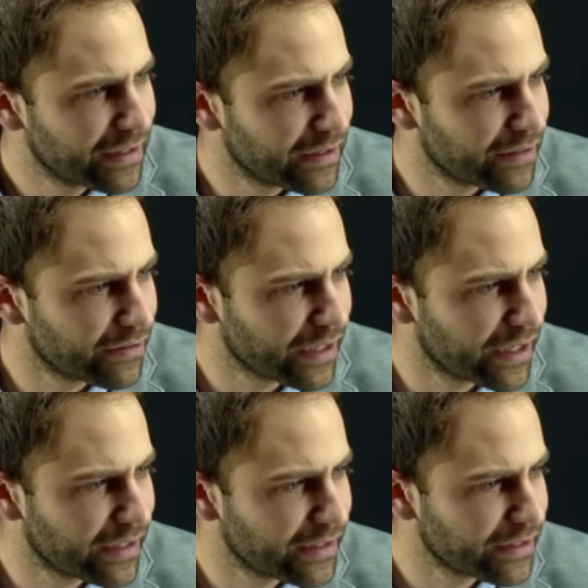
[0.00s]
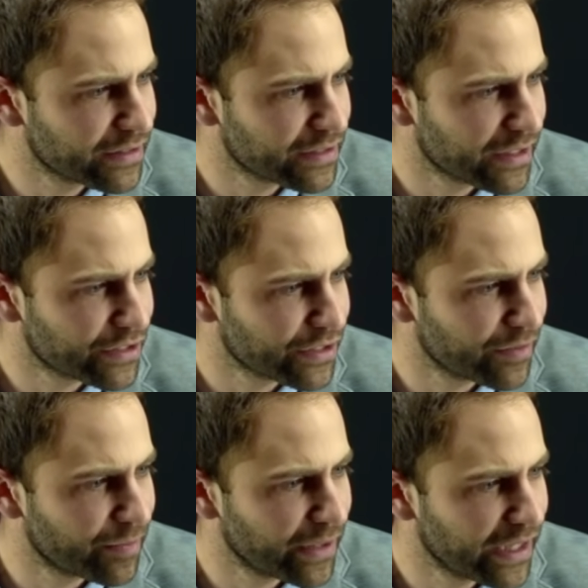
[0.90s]
Oh God, this I should
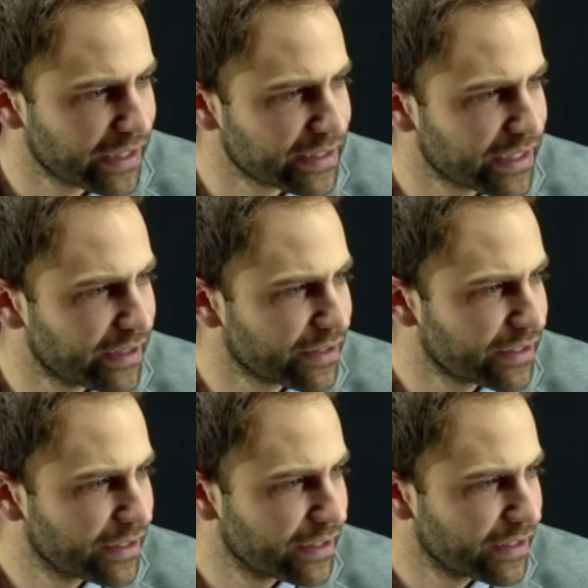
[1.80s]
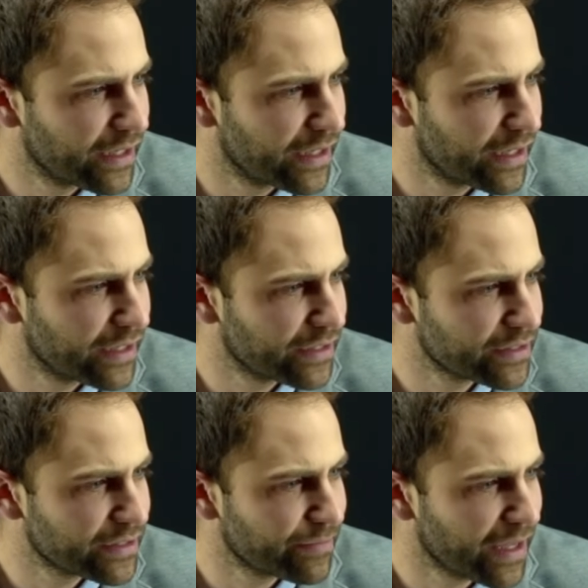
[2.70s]
have planned this out. Uh,
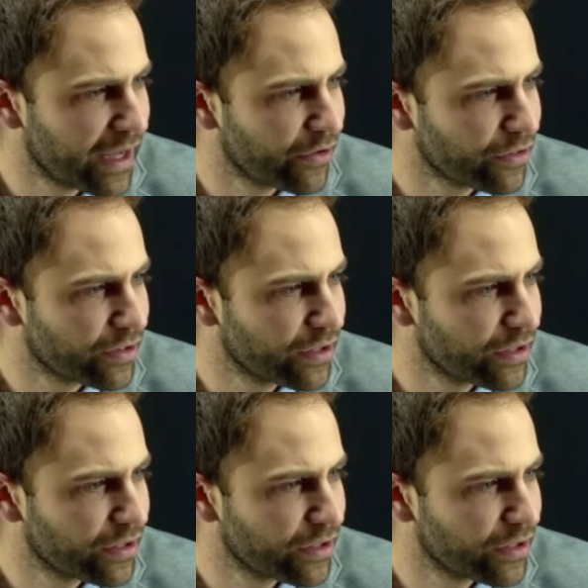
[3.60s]
here's the mouth.